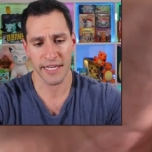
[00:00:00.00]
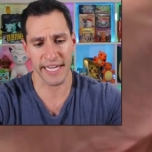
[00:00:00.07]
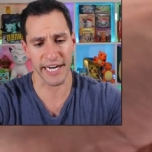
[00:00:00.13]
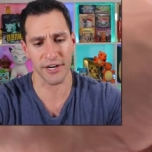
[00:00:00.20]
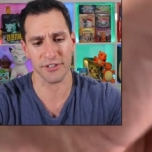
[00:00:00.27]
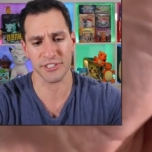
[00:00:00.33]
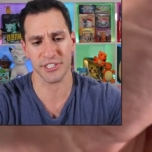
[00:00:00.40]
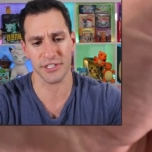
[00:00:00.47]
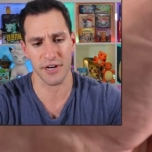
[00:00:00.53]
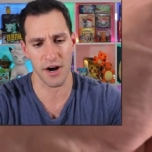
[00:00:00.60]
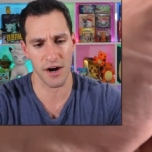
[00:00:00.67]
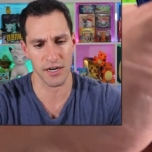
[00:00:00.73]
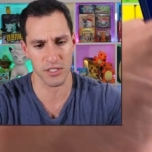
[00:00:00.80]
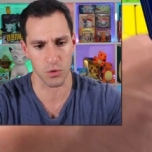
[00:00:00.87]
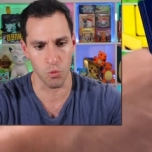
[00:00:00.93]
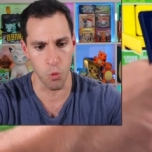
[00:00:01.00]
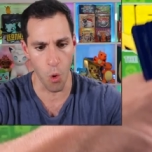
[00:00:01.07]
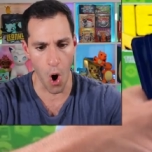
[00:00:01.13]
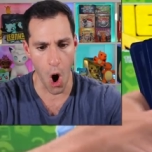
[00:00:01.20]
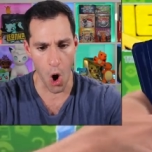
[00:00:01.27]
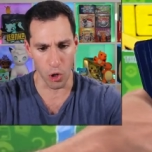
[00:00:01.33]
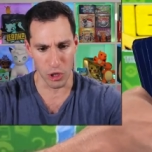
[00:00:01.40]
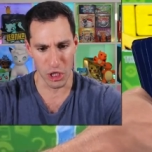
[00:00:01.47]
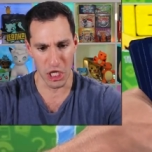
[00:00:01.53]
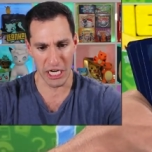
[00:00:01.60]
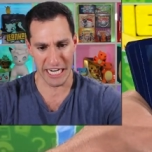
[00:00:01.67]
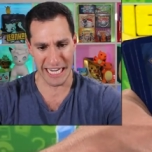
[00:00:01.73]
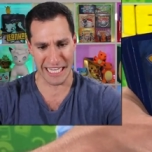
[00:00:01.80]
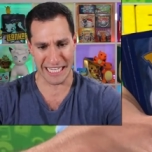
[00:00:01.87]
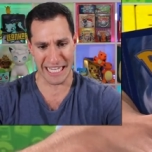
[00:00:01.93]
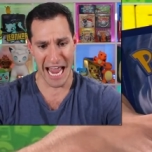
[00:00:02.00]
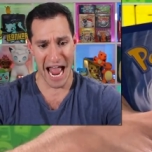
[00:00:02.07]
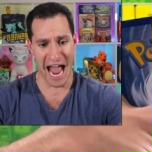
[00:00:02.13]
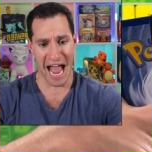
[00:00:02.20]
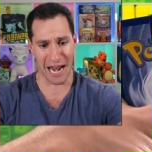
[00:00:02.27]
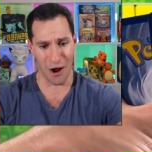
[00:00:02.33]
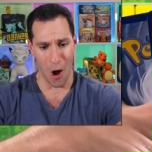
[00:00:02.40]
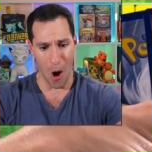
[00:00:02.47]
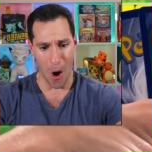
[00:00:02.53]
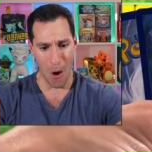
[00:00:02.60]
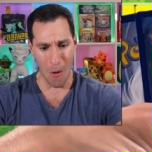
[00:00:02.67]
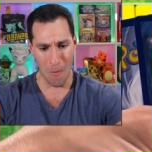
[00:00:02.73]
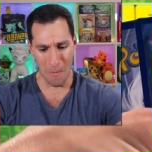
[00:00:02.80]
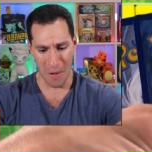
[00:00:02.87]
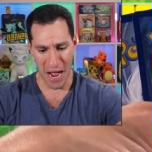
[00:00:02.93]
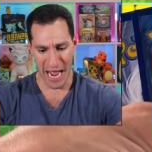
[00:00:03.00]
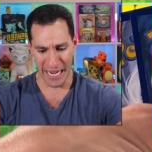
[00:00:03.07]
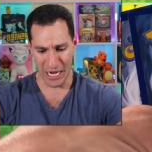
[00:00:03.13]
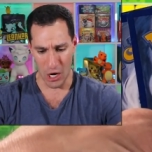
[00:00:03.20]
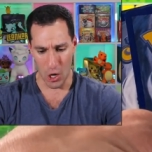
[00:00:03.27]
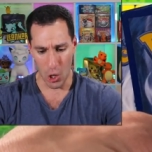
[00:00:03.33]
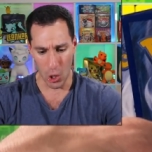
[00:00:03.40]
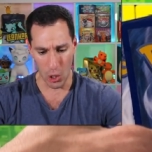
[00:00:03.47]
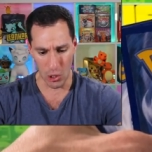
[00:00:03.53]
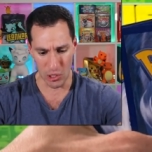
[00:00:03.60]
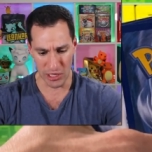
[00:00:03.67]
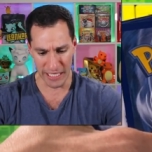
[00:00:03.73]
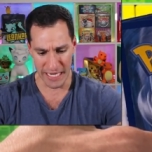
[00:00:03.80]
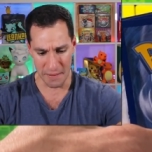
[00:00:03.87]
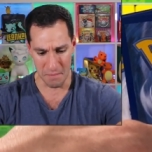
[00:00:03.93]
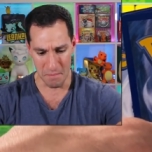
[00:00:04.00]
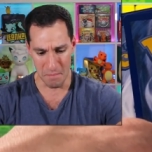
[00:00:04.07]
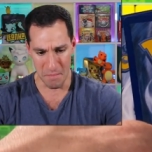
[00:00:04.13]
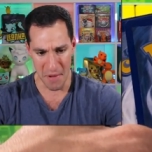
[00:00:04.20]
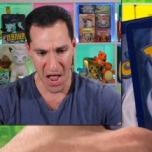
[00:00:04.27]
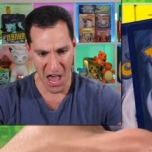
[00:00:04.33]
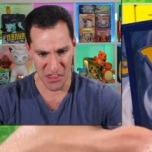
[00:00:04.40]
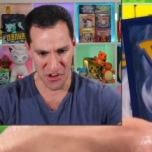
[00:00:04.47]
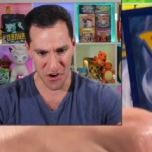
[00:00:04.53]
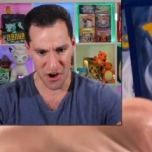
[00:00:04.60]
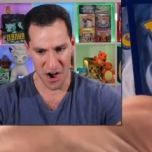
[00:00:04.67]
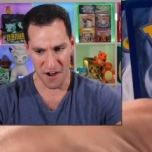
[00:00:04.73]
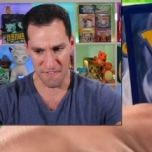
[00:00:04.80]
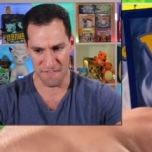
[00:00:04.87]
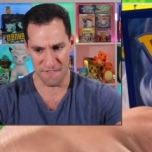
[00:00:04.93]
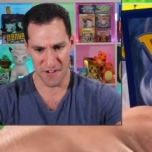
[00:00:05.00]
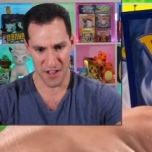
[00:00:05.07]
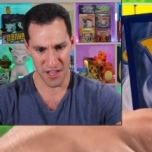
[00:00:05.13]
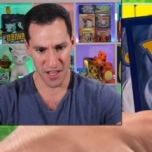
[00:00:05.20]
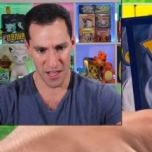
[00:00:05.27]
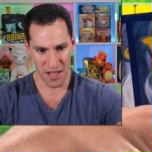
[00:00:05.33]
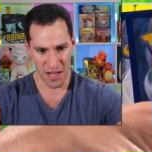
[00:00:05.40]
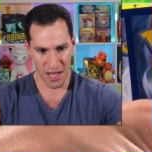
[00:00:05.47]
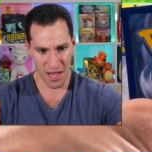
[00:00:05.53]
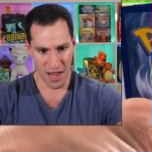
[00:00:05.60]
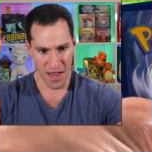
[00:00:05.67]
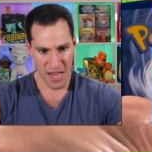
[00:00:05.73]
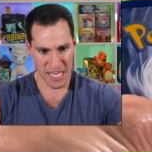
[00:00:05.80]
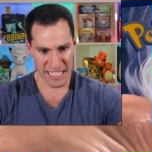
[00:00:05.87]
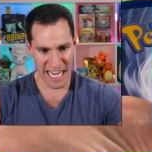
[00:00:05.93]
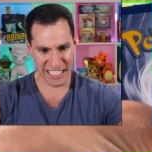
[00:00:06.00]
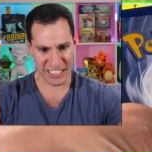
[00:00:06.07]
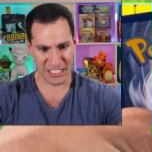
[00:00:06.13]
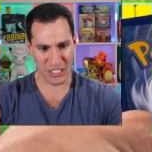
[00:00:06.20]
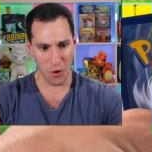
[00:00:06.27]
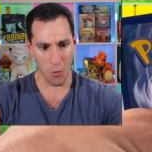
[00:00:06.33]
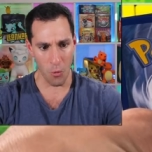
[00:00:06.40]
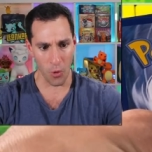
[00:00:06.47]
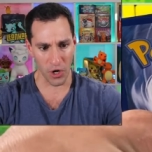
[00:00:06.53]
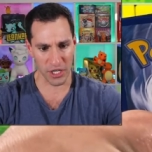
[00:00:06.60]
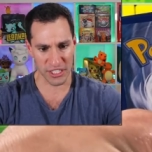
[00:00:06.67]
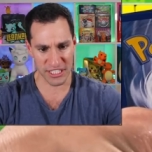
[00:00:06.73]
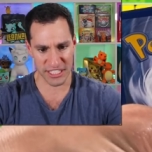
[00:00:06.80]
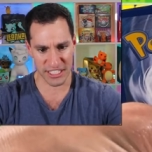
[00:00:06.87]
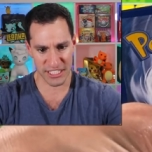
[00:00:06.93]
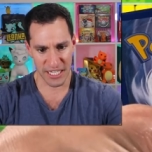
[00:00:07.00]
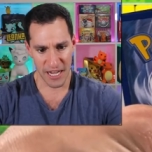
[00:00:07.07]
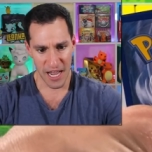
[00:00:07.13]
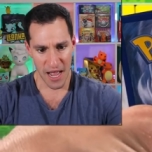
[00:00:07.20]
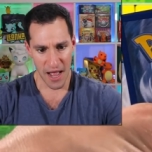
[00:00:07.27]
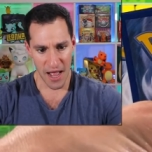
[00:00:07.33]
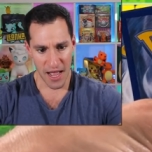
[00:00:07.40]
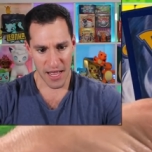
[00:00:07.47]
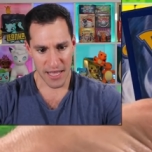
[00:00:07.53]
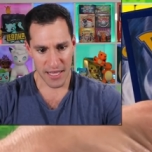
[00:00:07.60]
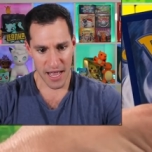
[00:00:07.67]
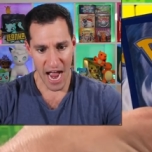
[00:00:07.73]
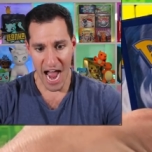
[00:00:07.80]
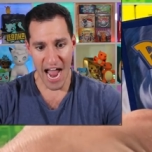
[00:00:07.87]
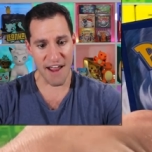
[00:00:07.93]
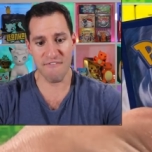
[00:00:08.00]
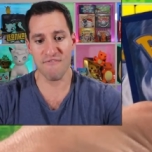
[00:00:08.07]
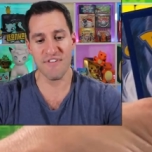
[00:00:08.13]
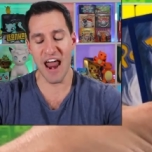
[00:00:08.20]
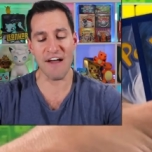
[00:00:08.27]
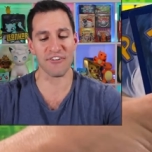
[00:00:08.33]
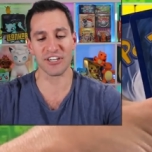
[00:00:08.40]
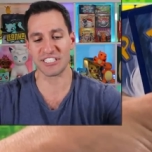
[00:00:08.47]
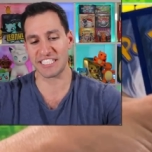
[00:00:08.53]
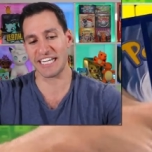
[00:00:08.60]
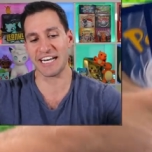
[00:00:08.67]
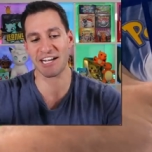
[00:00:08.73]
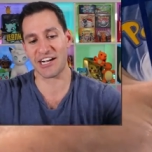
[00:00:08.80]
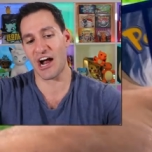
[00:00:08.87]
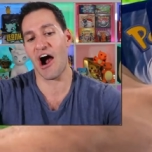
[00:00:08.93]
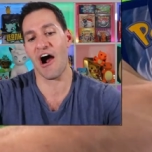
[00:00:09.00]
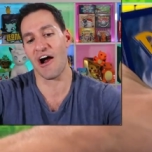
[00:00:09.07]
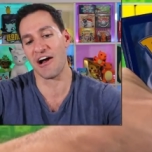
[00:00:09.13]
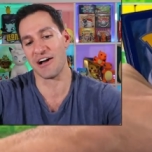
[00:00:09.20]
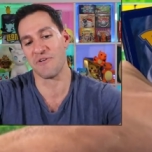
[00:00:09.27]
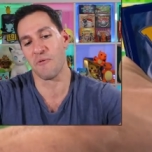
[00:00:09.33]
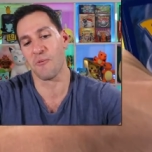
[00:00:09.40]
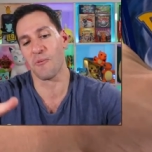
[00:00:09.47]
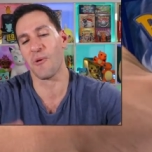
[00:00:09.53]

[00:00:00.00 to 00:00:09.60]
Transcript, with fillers: character cards. Whoa, look at that. Oh my holy mother of... That's the worst... I've never seen a card